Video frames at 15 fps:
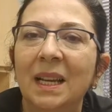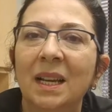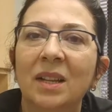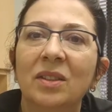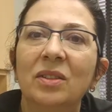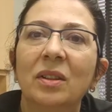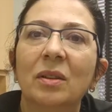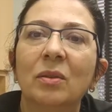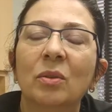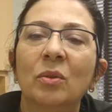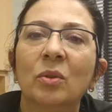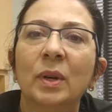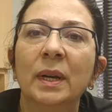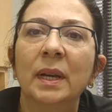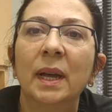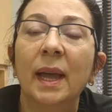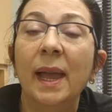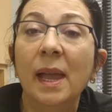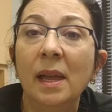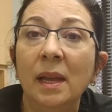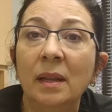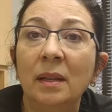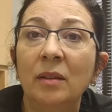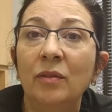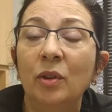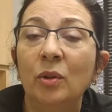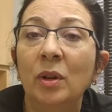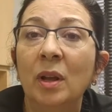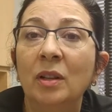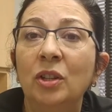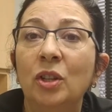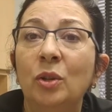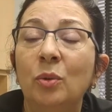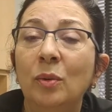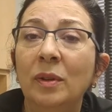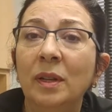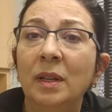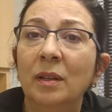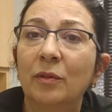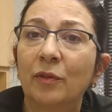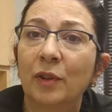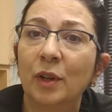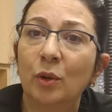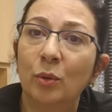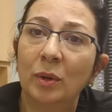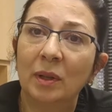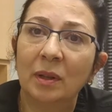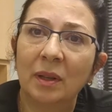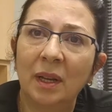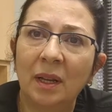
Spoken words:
So, and if you're not using it frequently